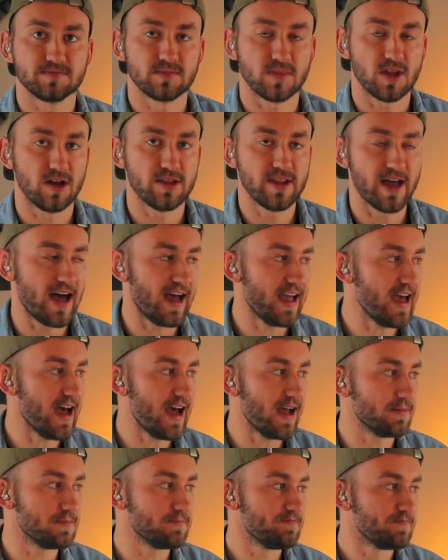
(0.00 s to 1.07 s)
on the
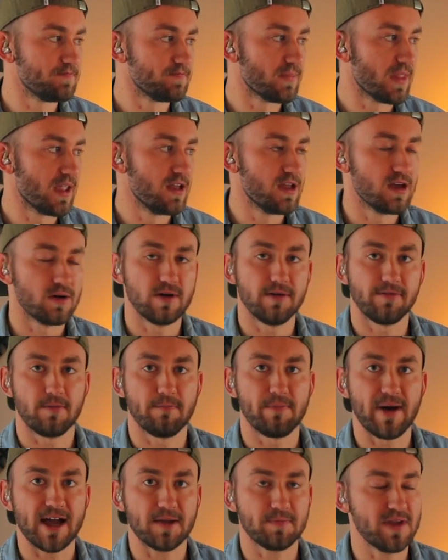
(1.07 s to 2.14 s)
hi-hat, we have our
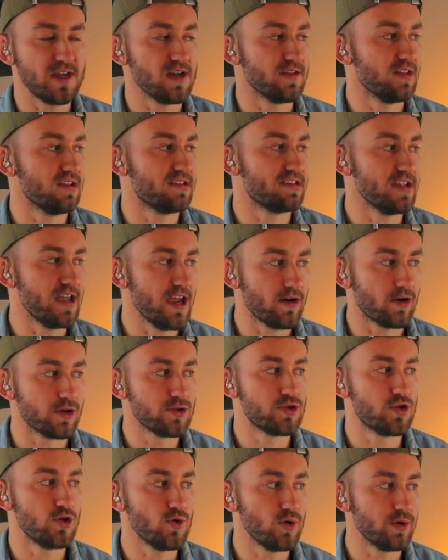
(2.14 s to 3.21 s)
backbeat on the snare on
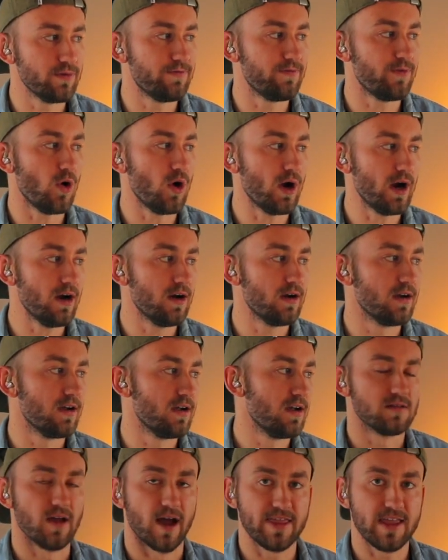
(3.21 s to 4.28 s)
2 and 4,
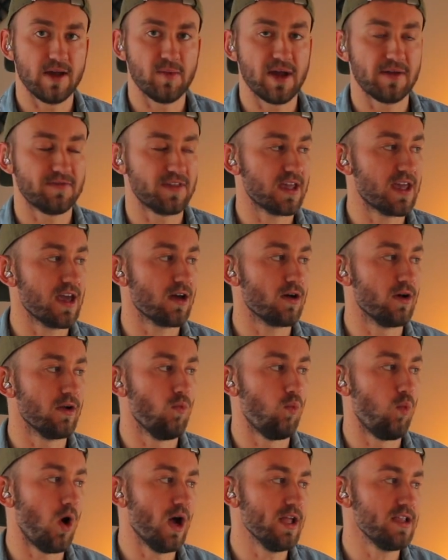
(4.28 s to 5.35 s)
and then we have the kick on
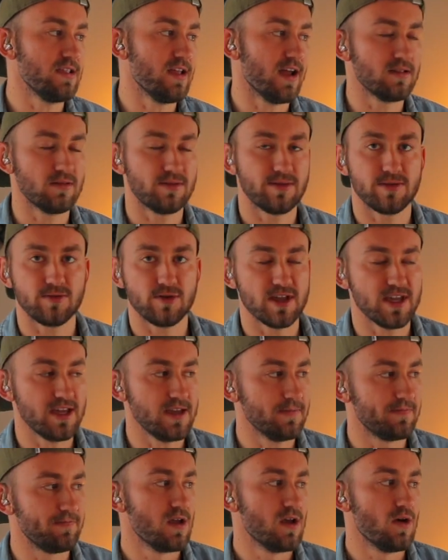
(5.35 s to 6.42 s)
1 and 3
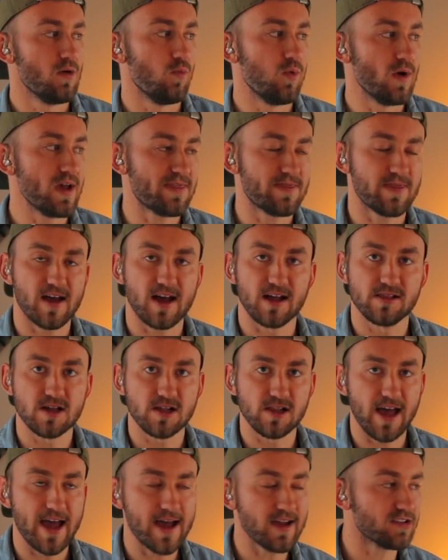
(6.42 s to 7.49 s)
with a little
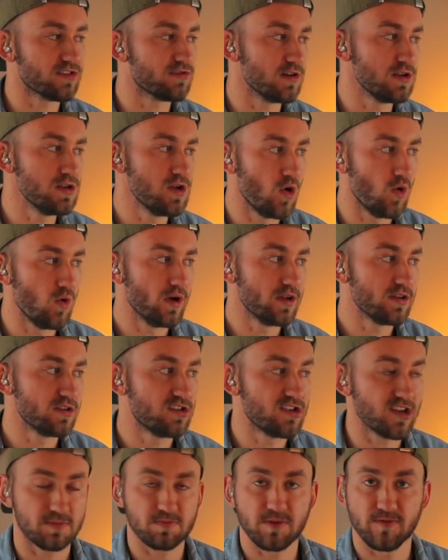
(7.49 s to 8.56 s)
extra note
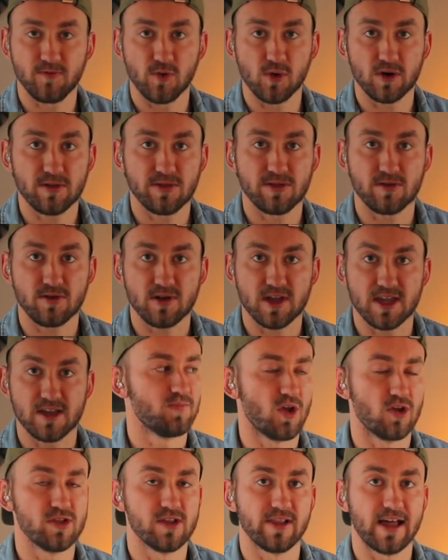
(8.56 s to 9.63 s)
just before 3
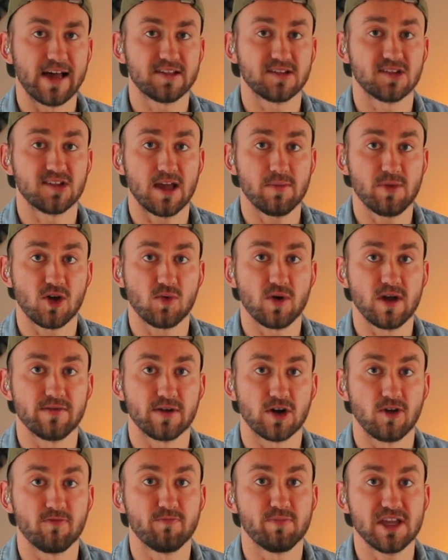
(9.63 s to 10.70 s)
on the last semiquaver
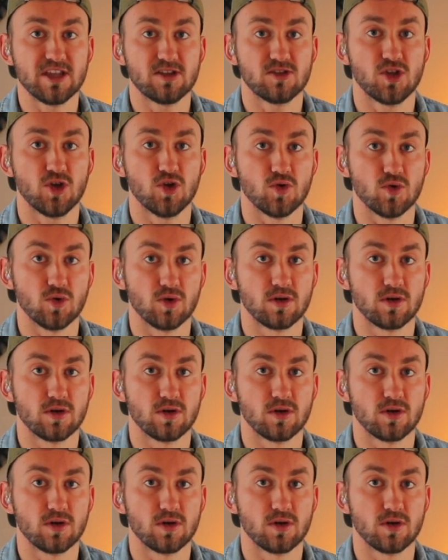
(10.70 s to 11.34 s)
of beat 2.